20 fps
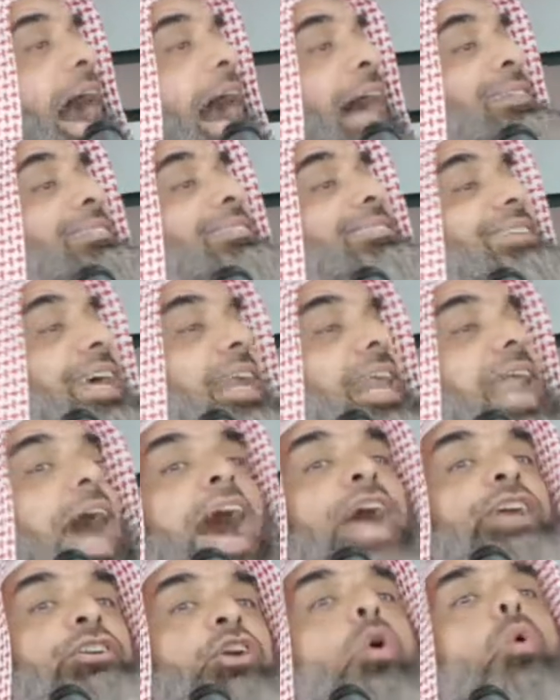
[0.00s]
until
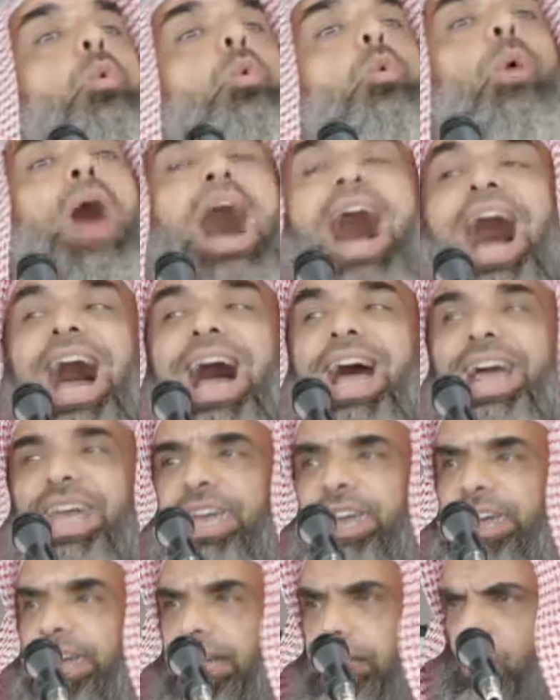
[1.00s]
I know
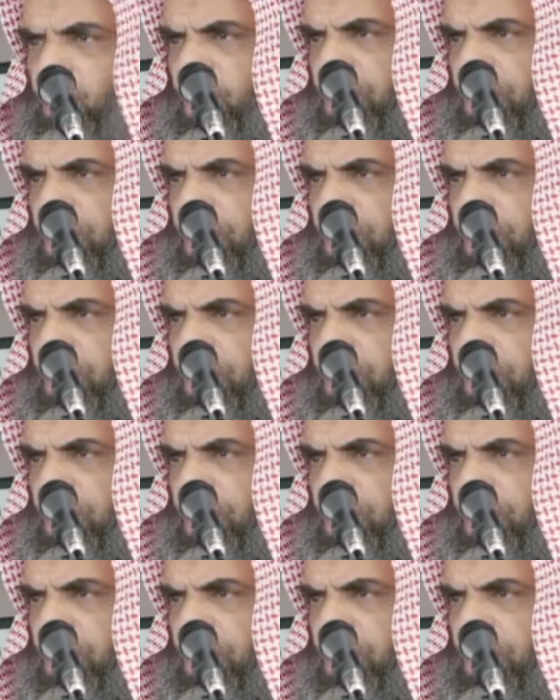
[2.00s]
why it